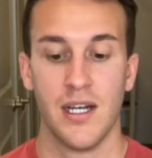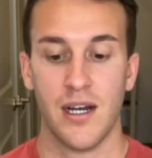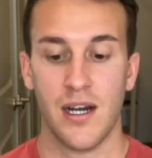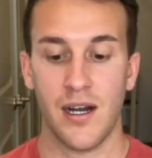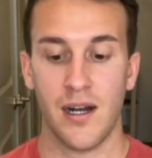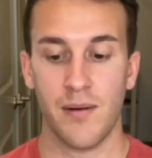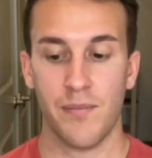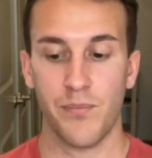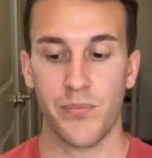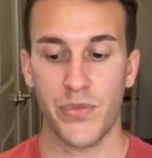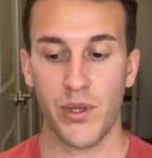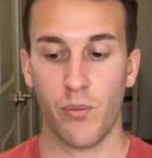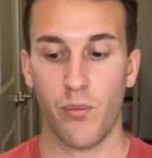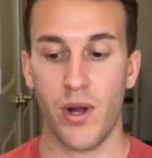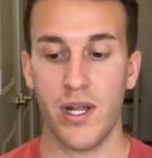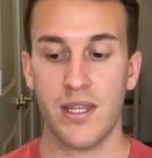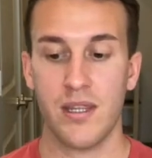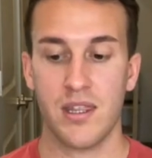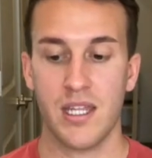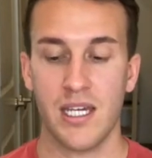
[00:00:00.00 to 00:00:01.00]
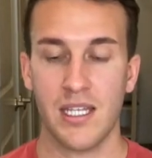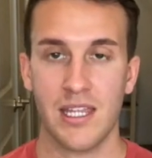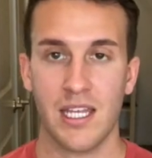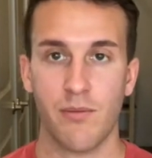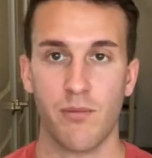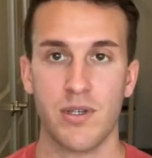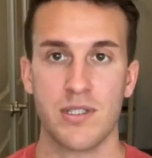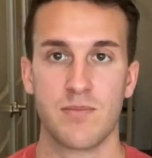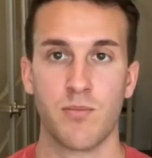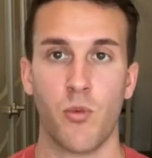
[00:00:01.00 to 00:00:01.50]
The one thing that
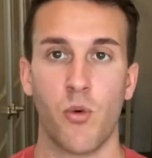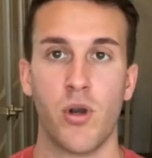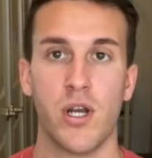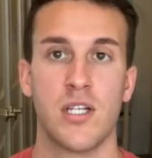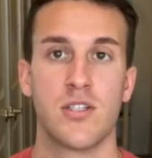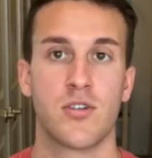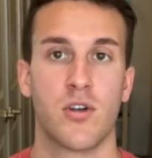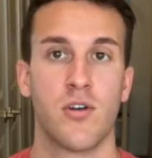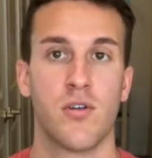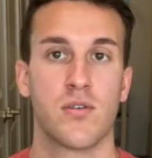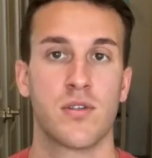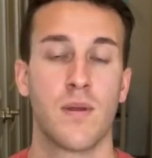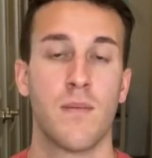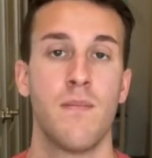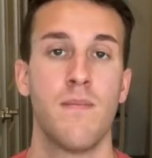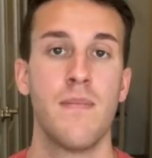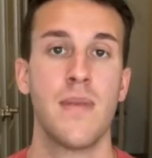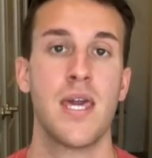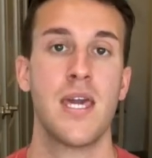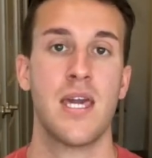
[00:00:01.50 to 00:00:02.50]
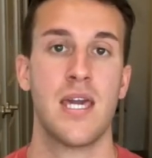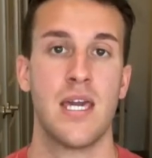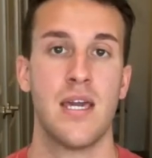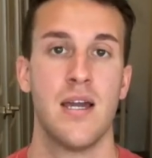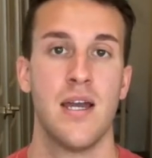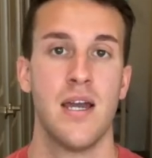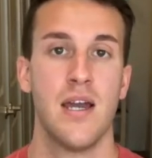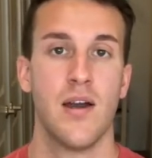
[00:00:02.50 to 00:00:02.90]
was more internal to me